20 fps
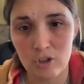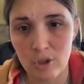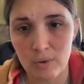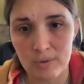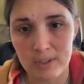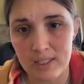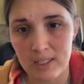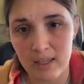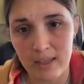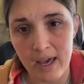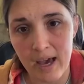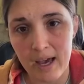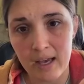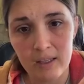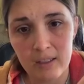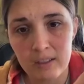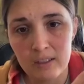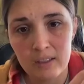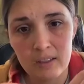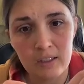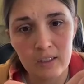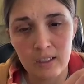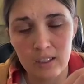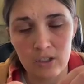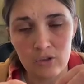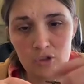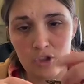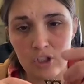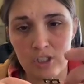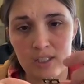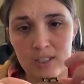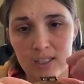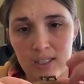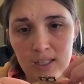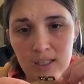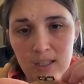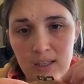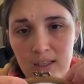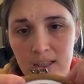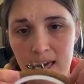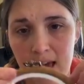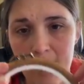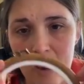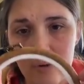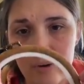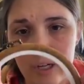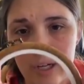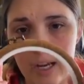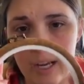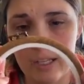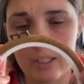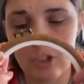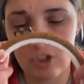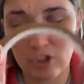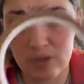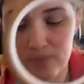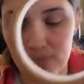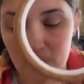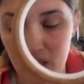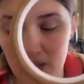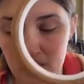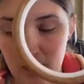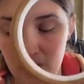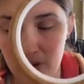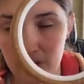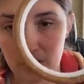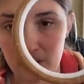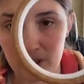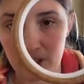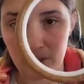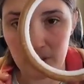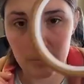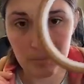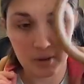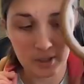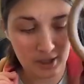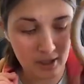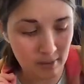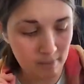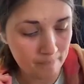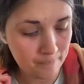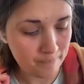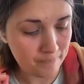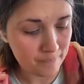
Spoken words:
don't see that. You just see the outer edge, and they look really pretty.